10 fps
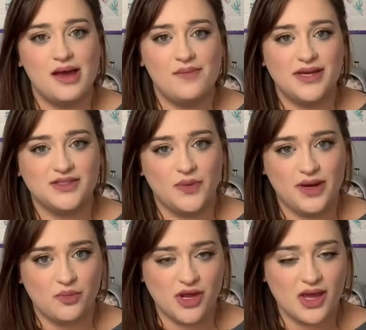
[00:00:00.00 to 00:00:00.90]
as a way to
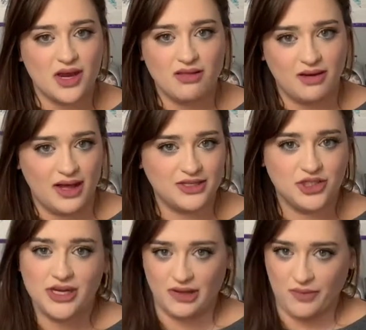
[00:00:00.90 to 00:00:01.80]
bring in a little extra
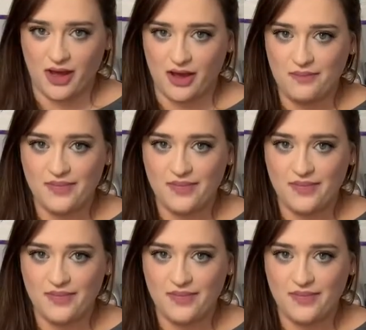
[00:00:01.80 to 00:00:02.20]
income.